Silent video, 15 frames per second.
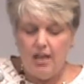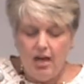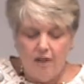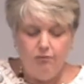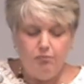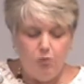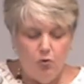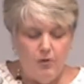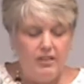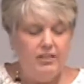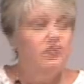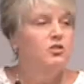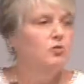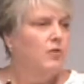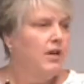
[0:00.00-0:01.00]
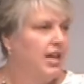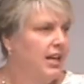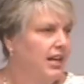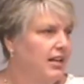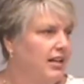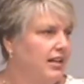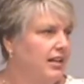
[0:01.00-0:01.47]
Love points the
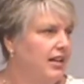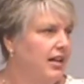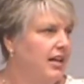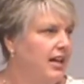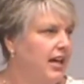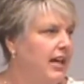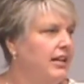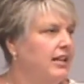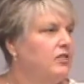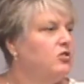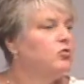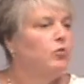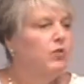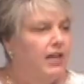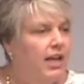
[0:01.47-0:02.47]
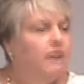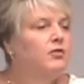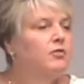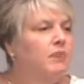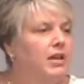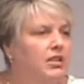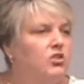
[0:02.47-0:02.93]
way, and it's
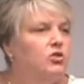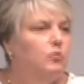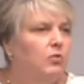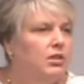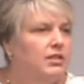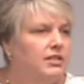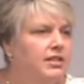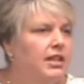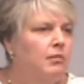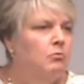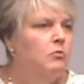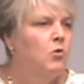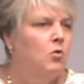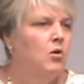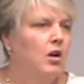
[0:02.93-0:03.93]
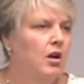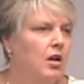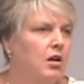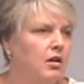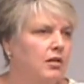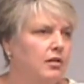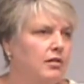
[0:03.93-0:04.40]
whatever makes you want to say
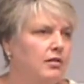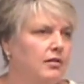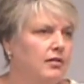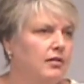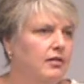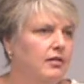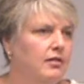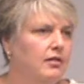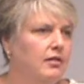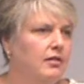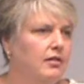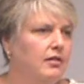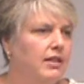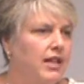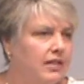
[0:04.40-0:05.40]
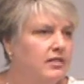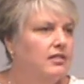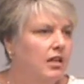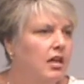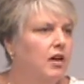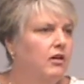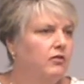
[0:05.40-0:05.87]
more.
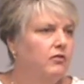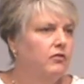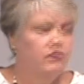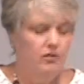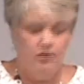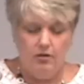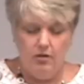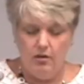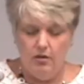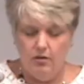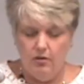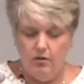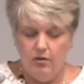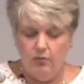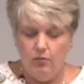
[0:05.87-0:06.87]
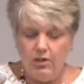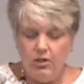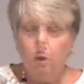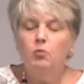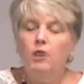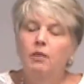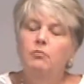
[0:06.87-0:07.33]
That's love.
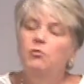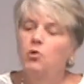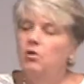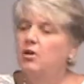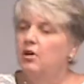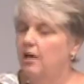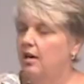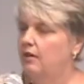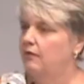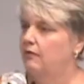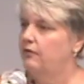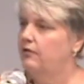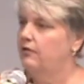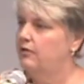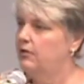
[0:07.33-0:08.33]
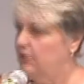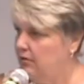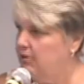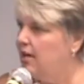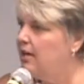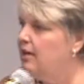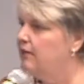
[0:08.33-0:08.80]
What you want more of,
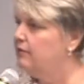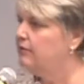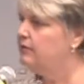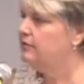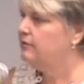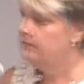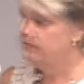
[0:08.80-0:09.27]
you love.